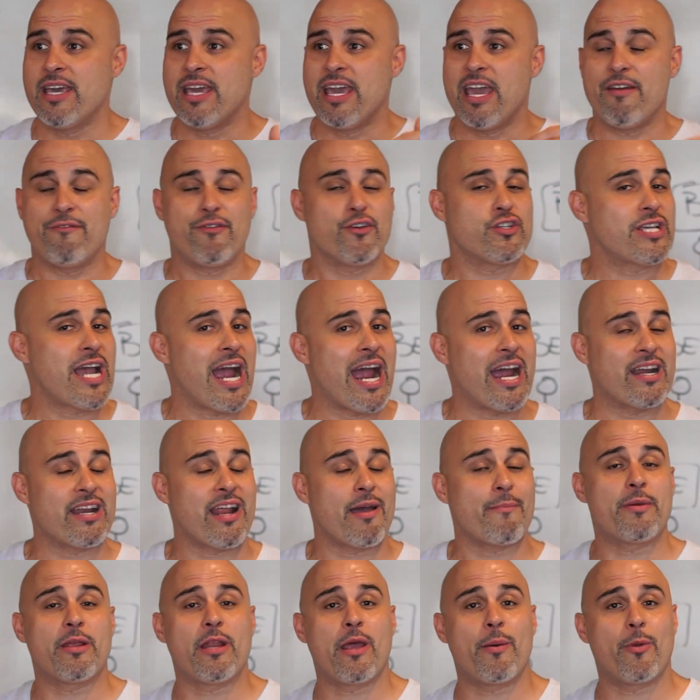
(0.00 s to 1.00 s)
if you're tired of
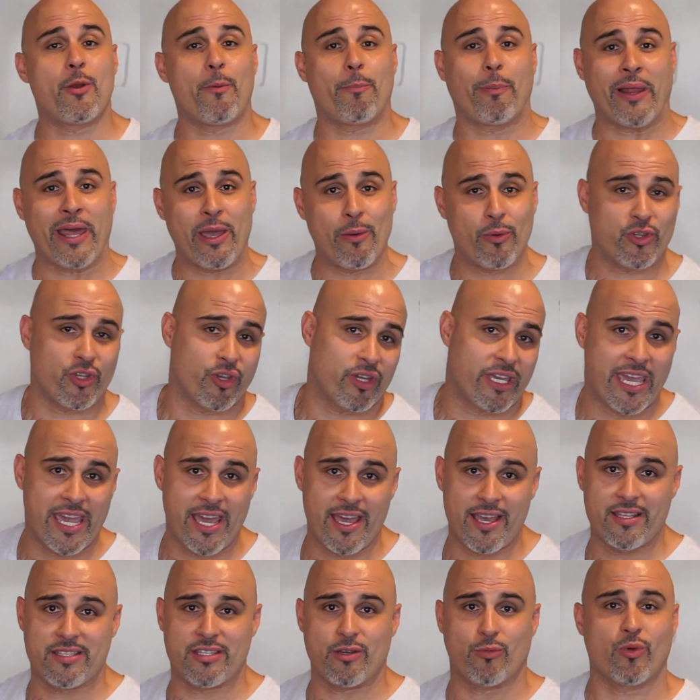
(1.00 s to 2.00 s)
not being able to play with your
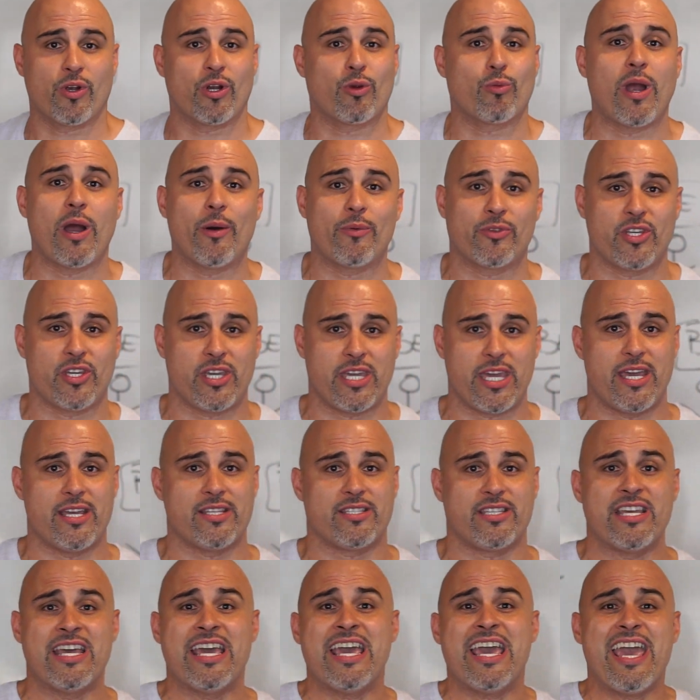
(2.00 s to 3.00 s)
kids and run around with your
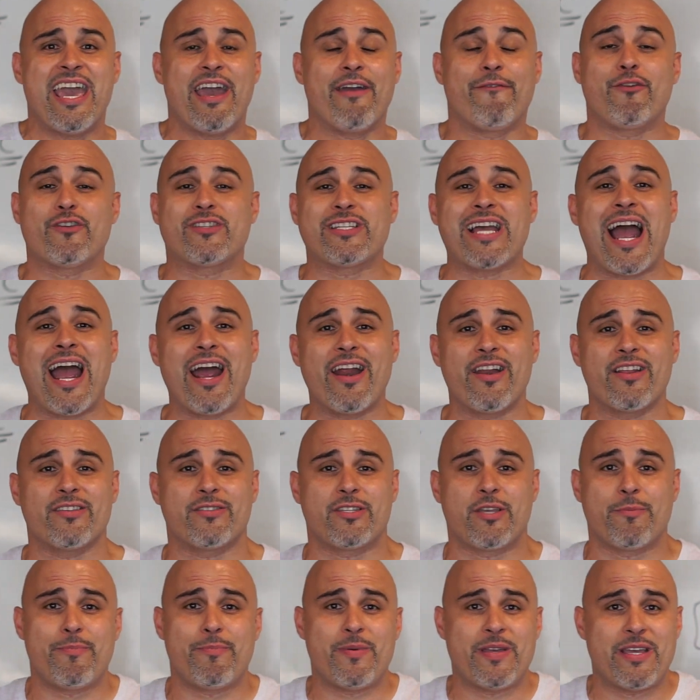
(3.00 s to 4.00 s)
kids, if you're tired
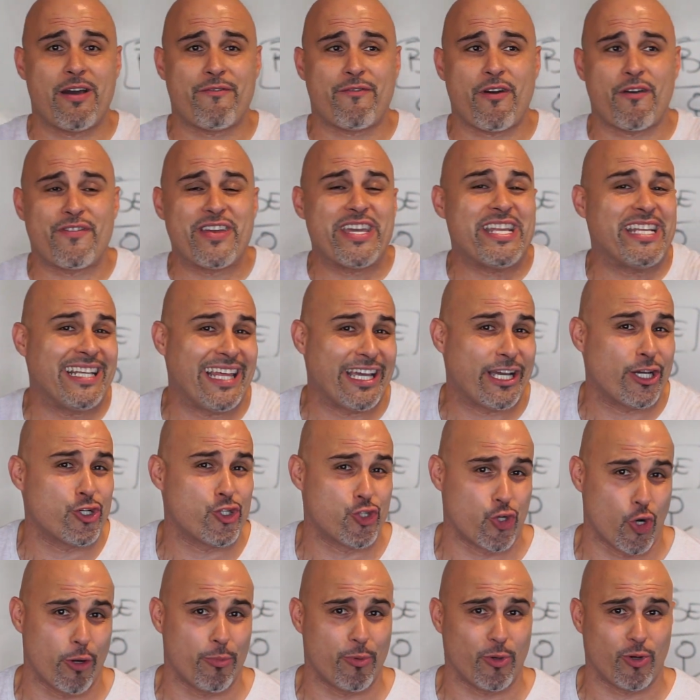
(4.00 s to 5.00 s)
of eating like a
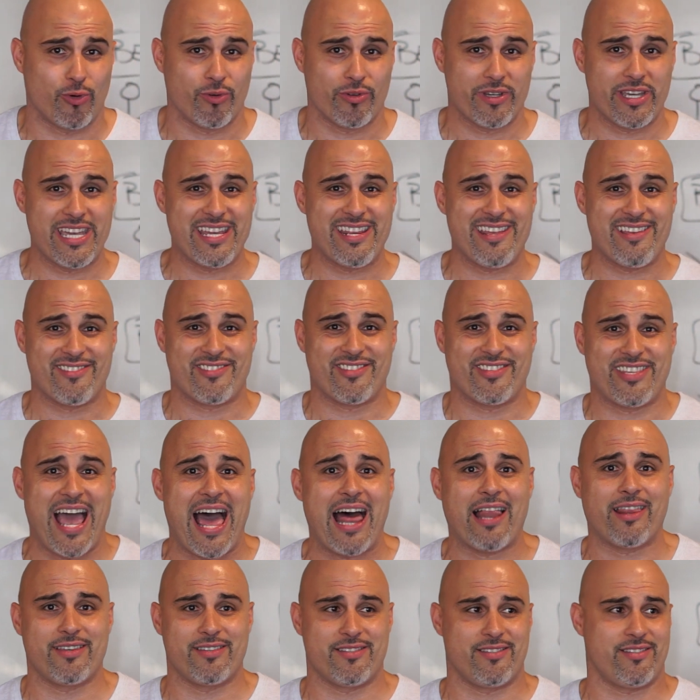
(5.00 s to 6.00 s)
gerbil, eating
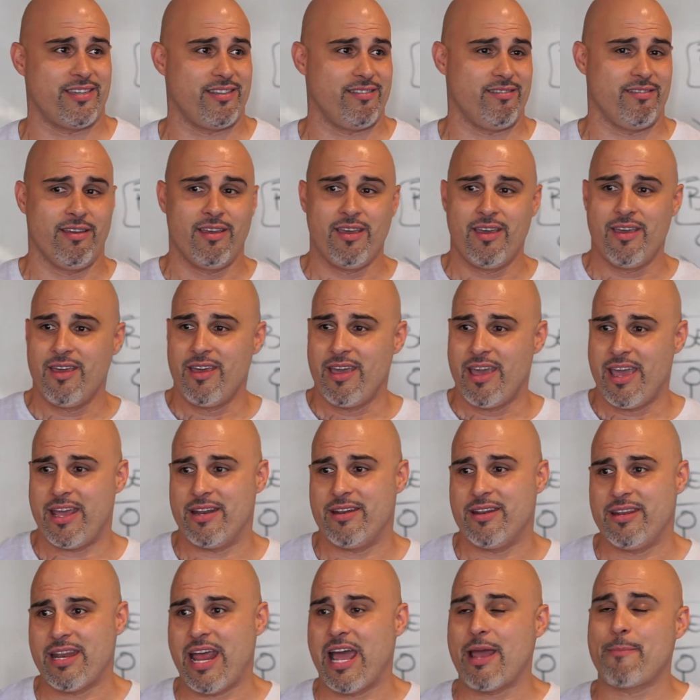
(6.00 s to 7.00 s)
salads
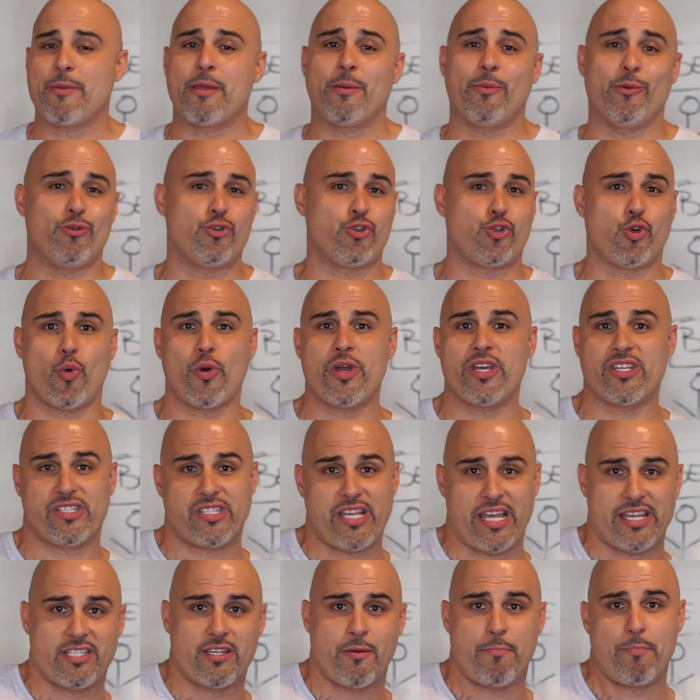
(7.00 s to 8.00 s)
and not being able to enjoy a
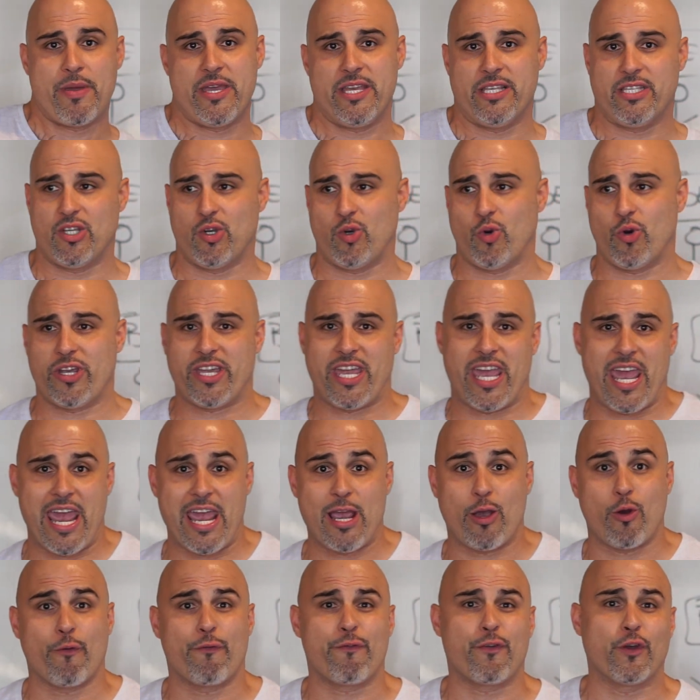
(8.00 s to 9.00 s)
slice of pizza or a
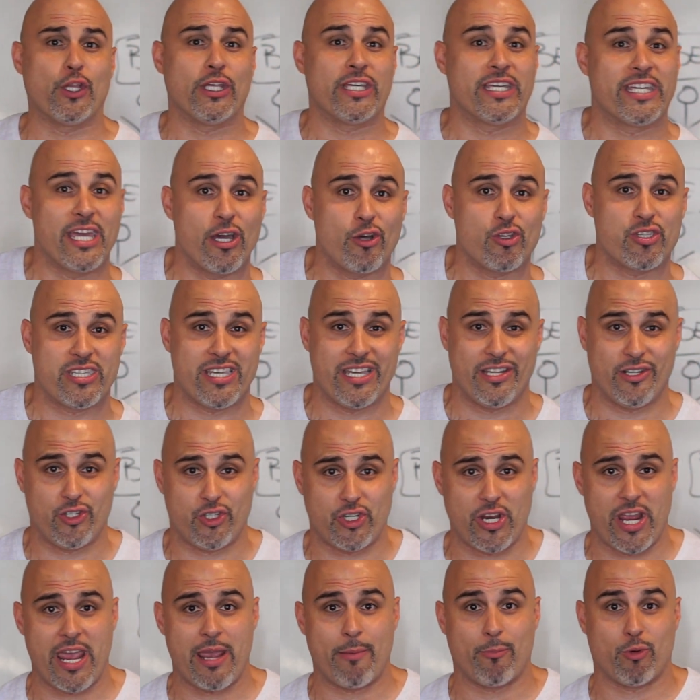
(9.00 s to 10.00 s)
cake, or feeling guilty and
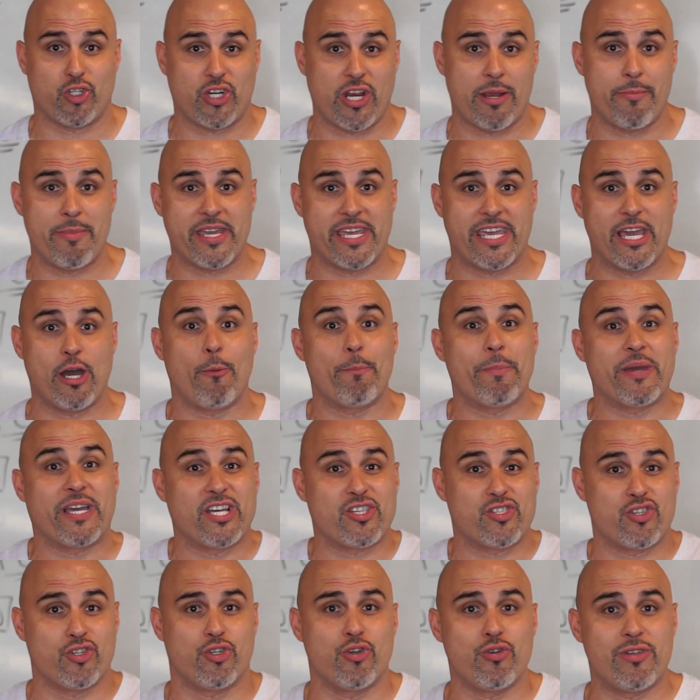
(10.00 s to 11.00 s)
shame, or shame and guilt
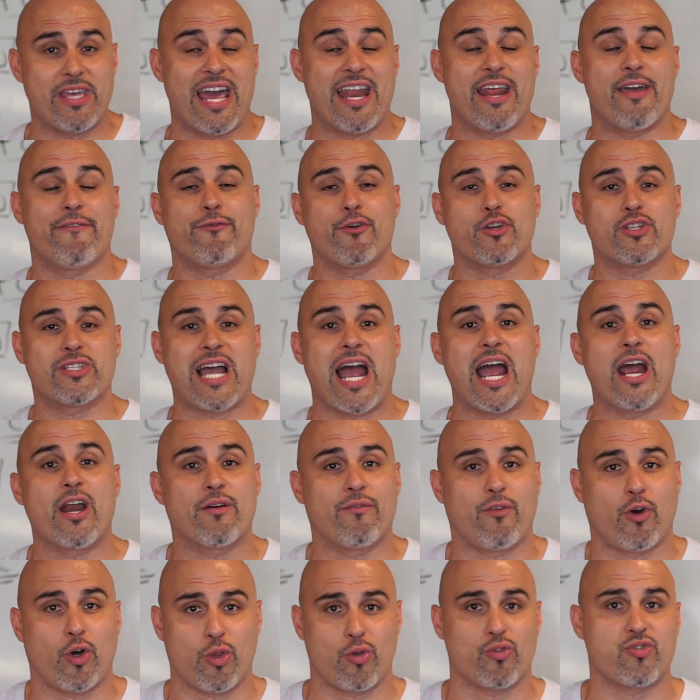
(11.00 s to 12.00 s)
because you do that, if you're tired
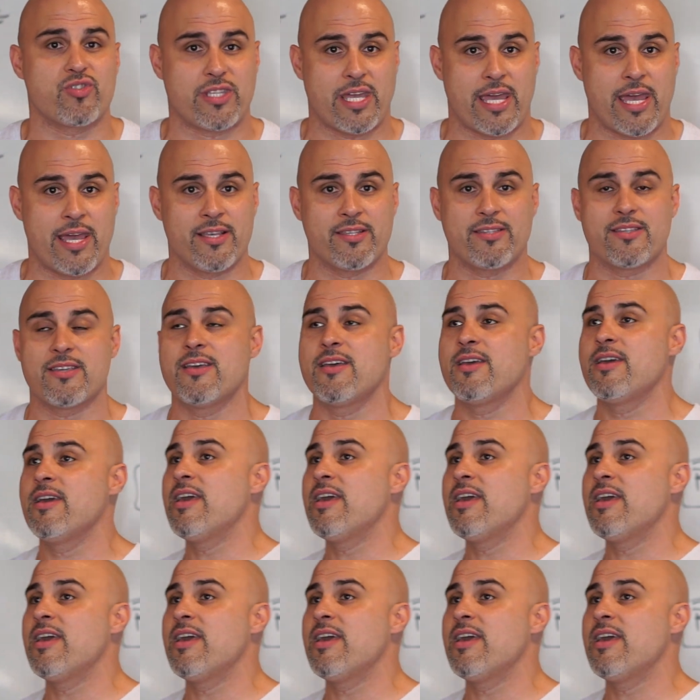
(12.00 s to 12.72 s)
of all those things,